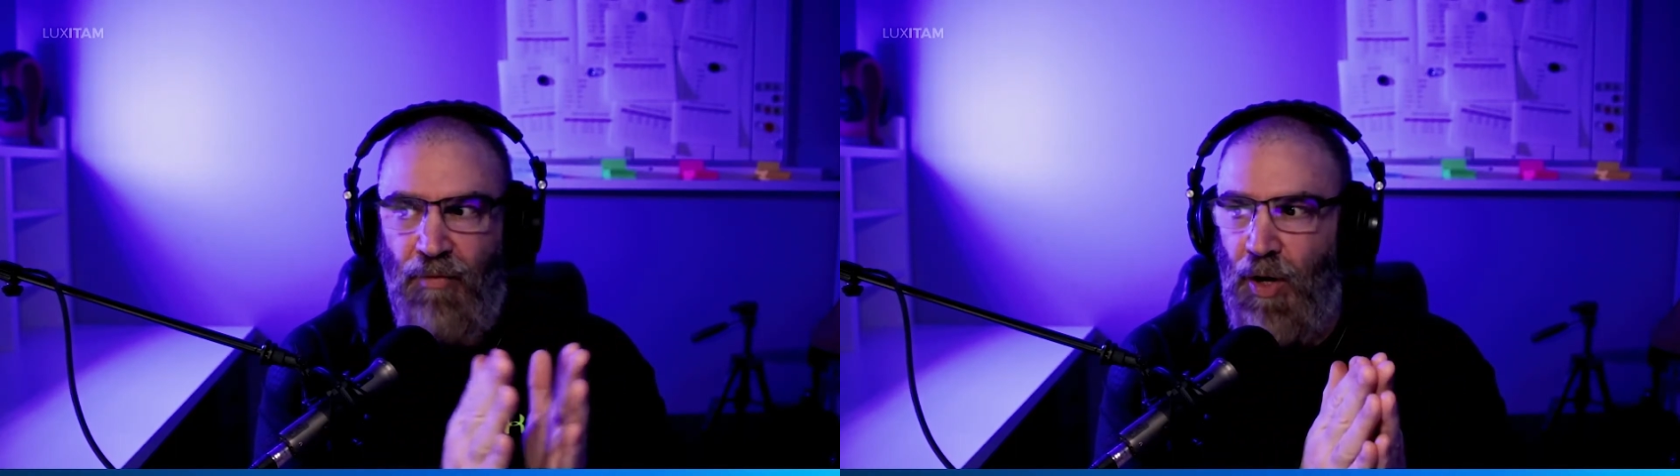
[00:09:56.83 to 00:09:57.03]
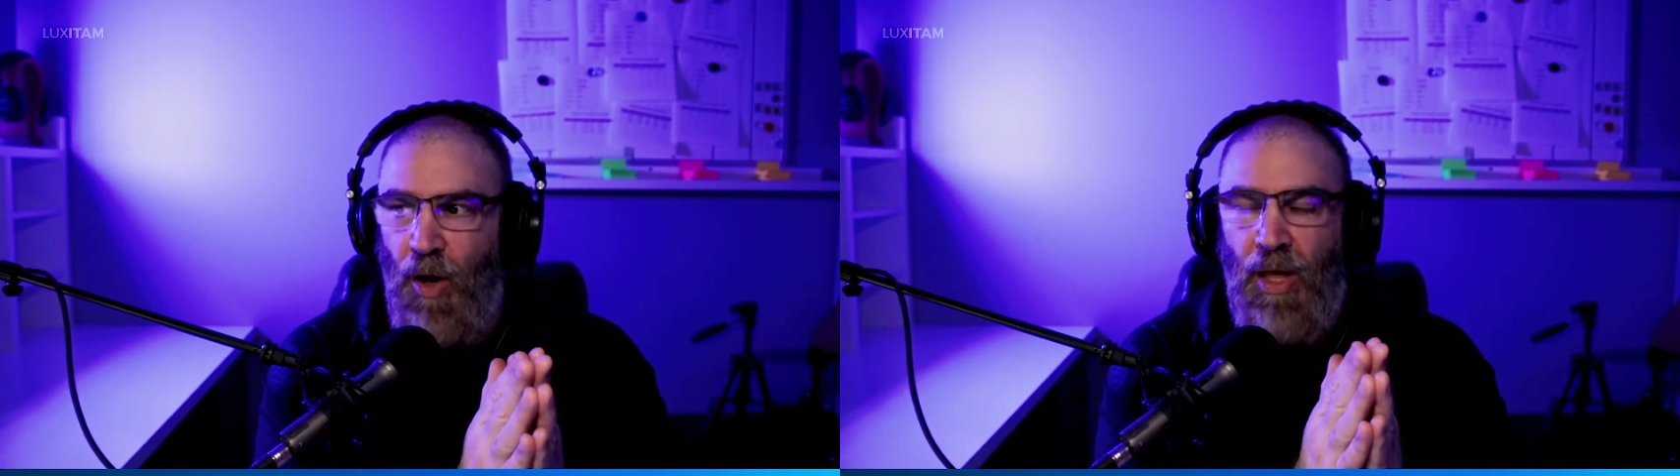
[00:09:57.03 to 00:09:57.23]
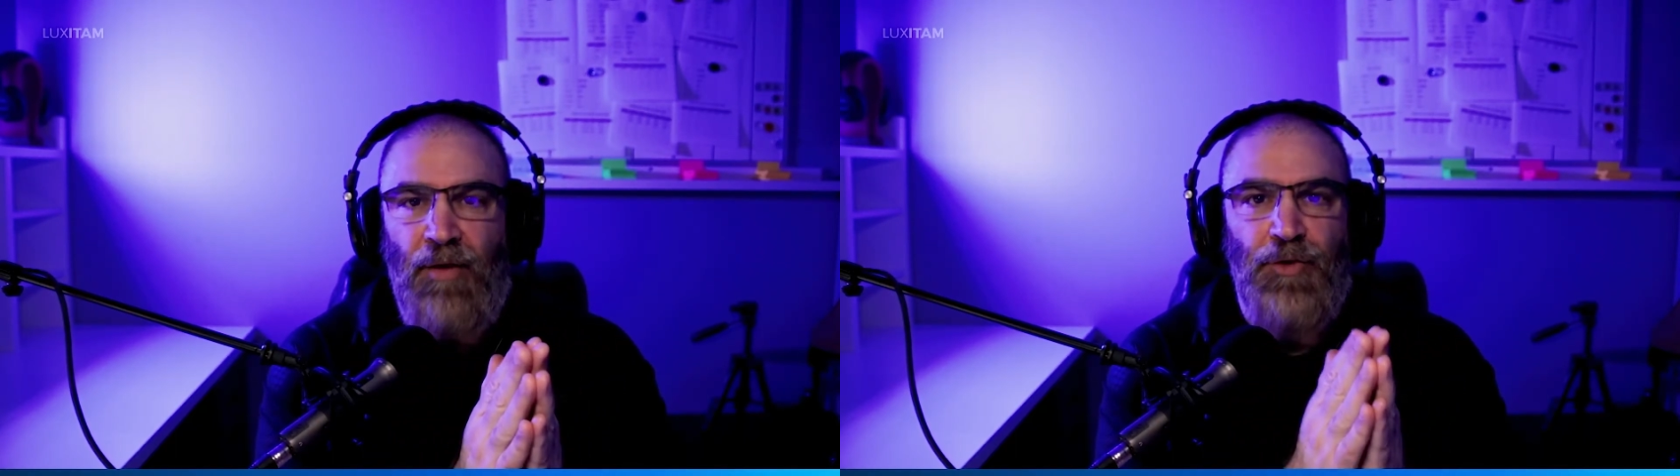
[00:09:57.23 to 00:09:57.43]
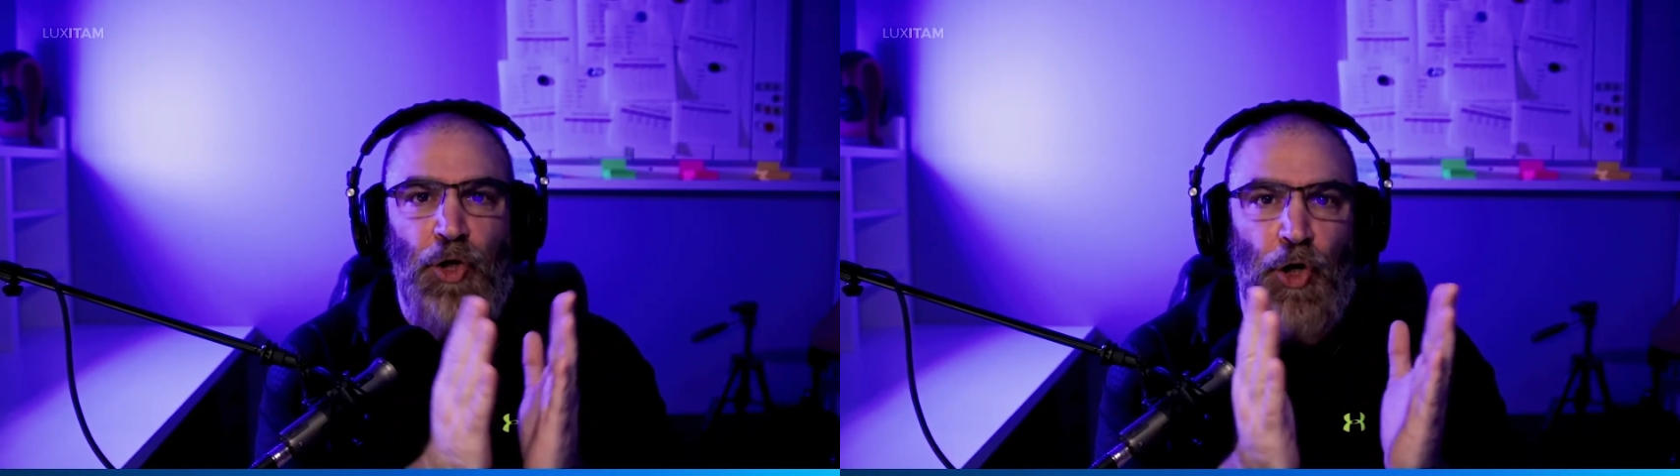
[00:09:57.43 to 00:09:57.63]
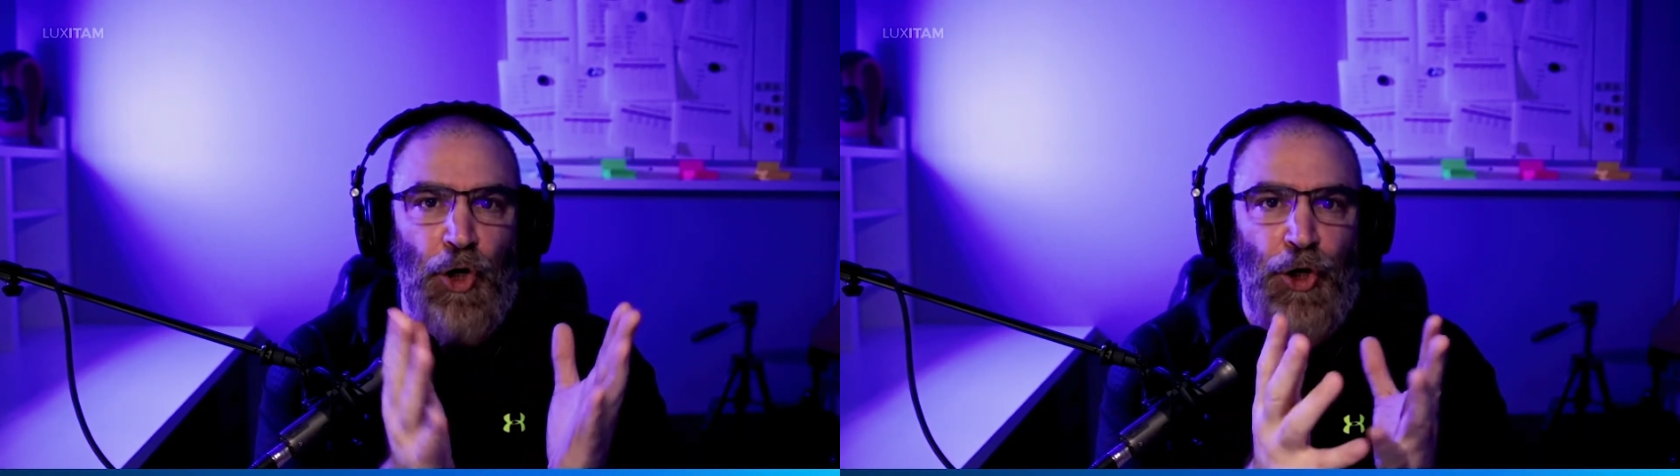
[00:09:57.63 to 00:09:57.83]
We all have to
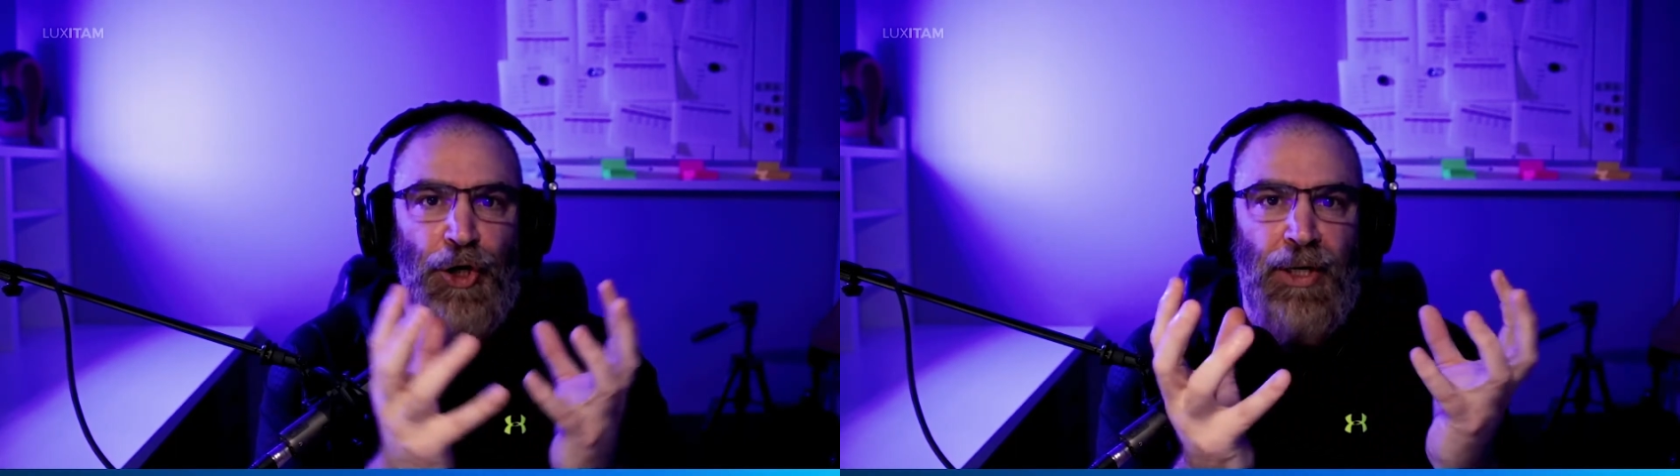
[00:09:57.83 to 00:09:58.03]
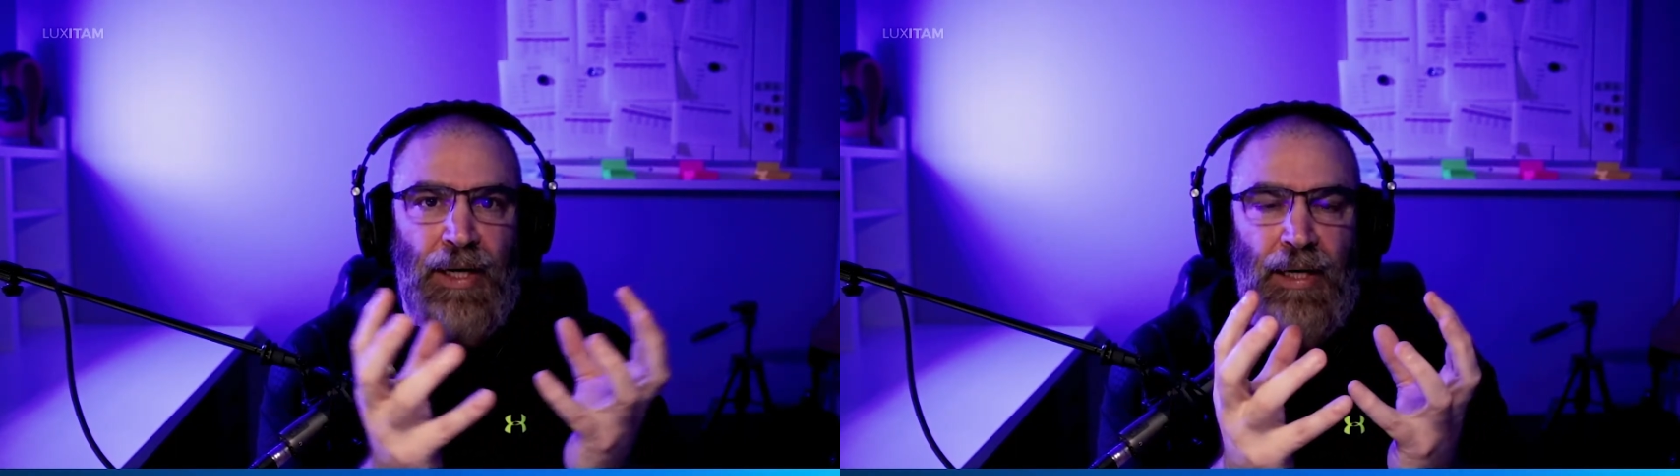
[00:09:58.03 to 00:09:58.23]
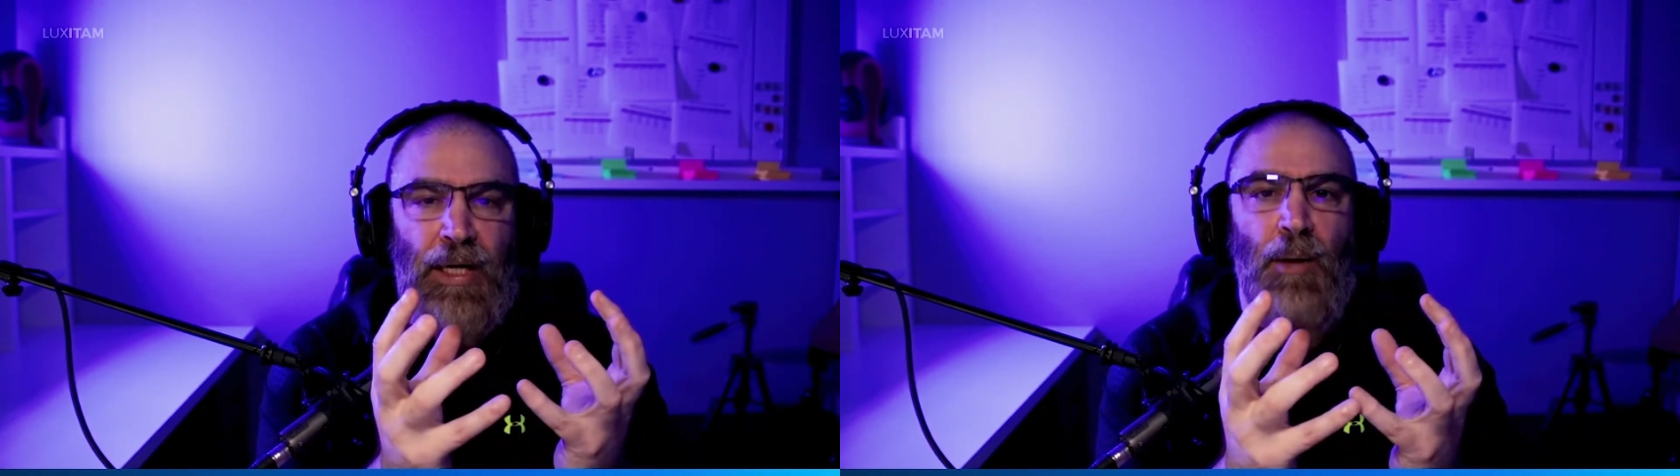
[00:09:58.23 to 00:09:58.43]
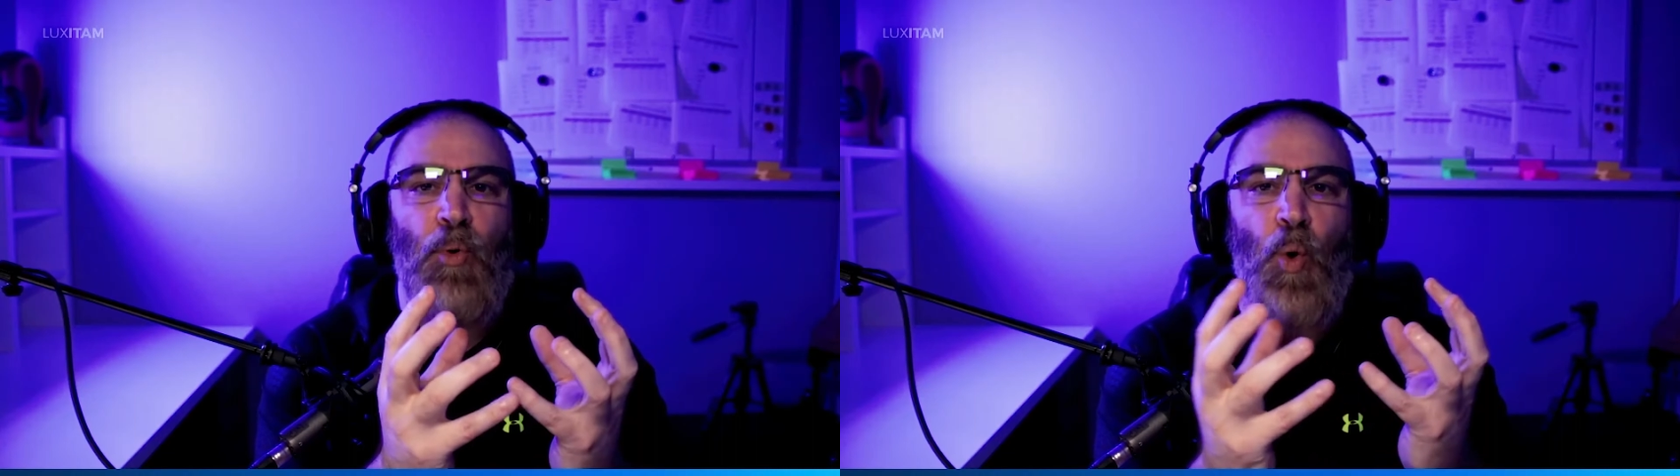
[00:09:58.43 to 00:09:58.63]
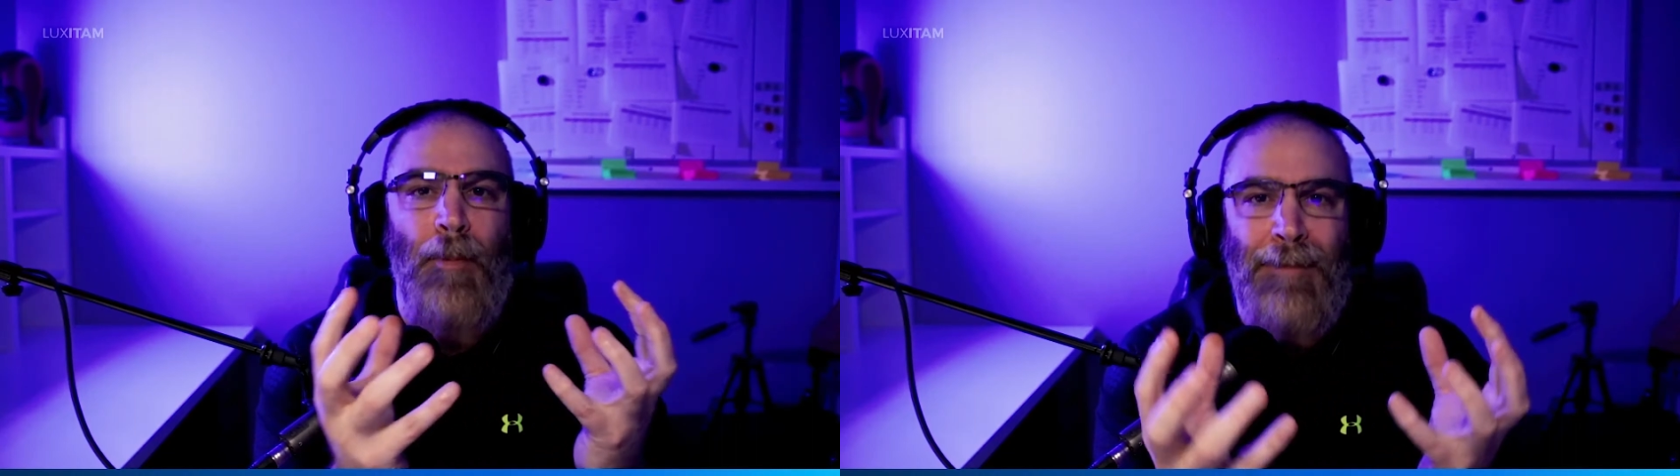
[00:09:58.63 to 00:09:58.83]
earn an income
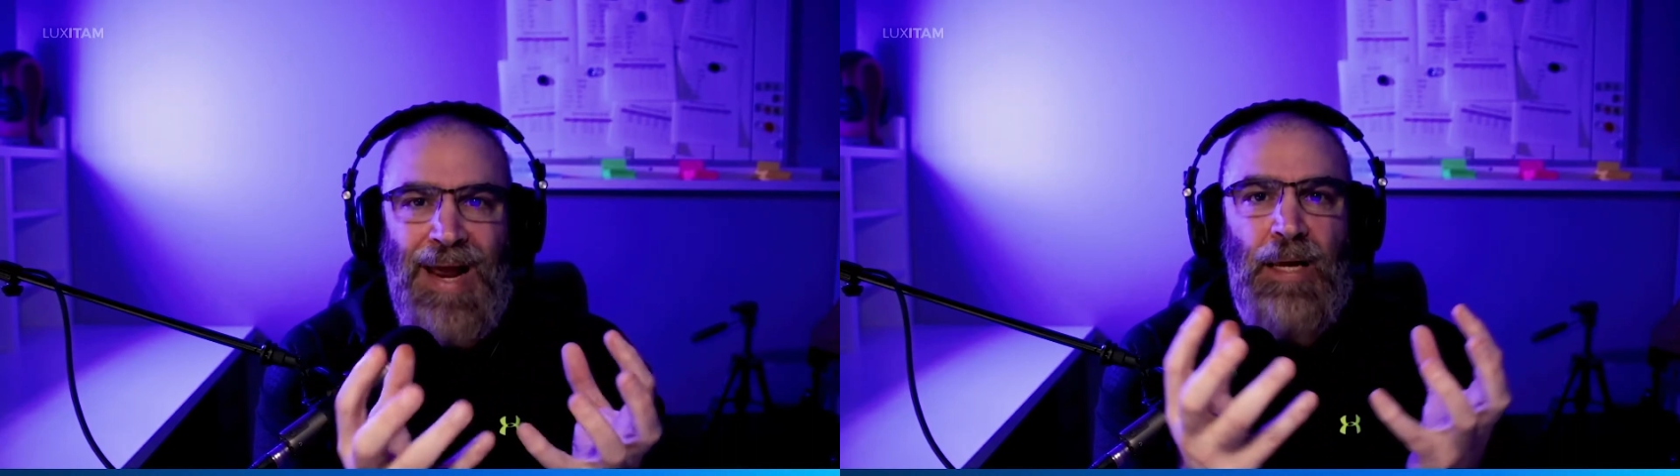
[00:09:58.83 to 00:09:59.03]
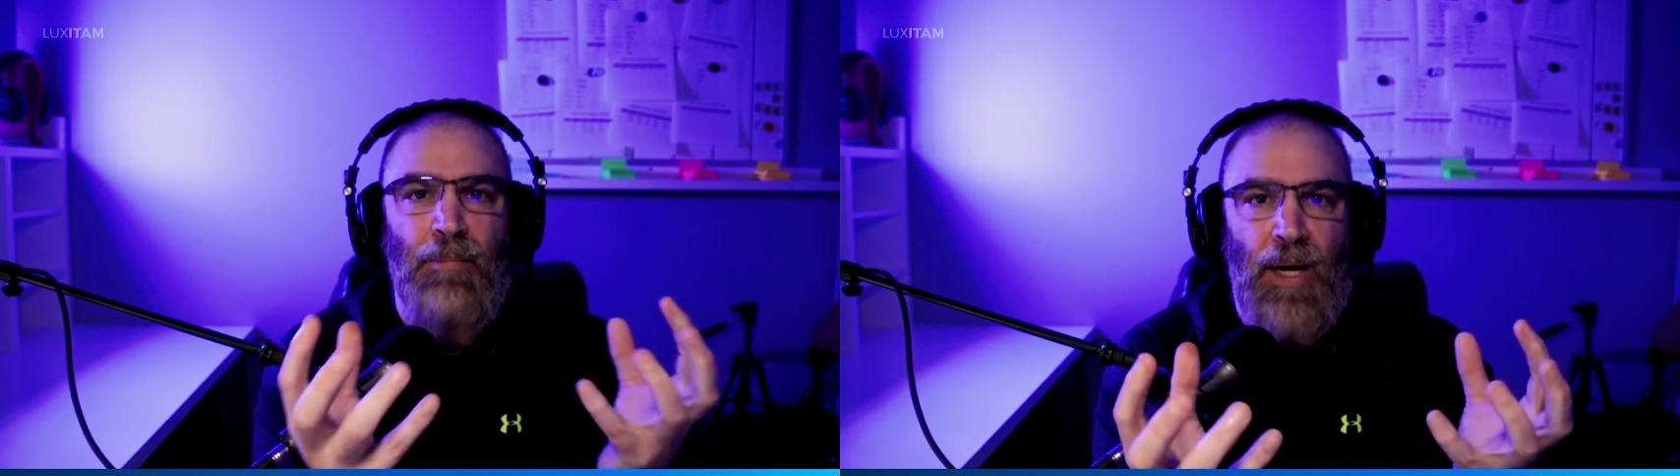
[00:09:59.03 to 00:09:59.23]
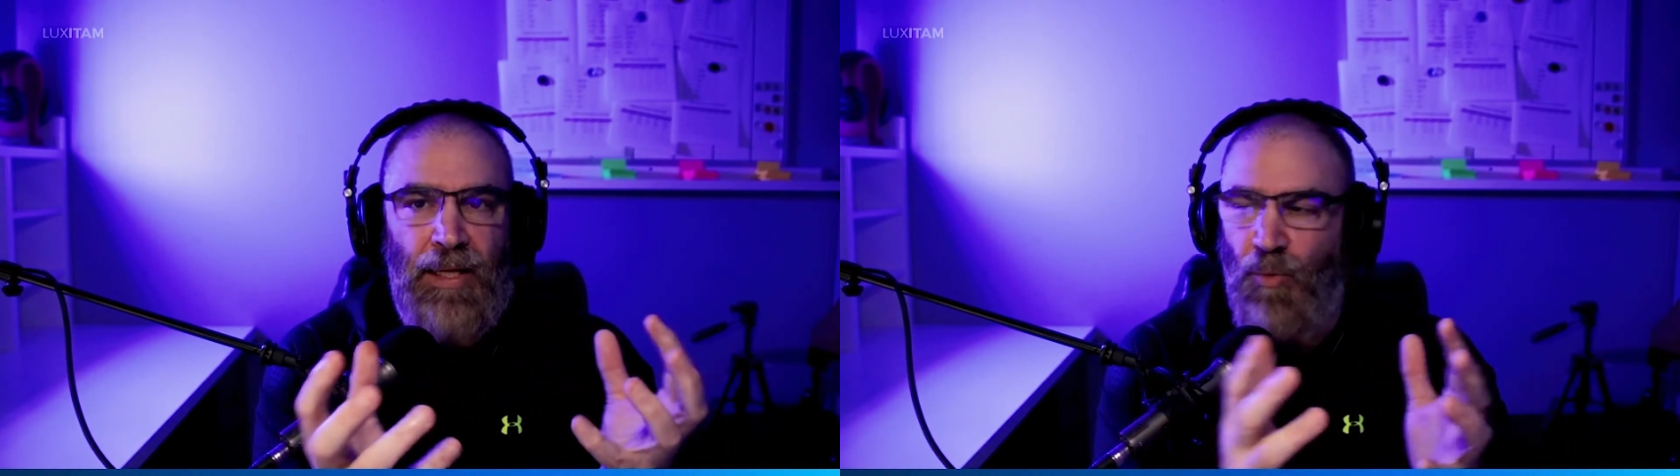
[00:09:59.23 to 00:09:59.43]
or make money.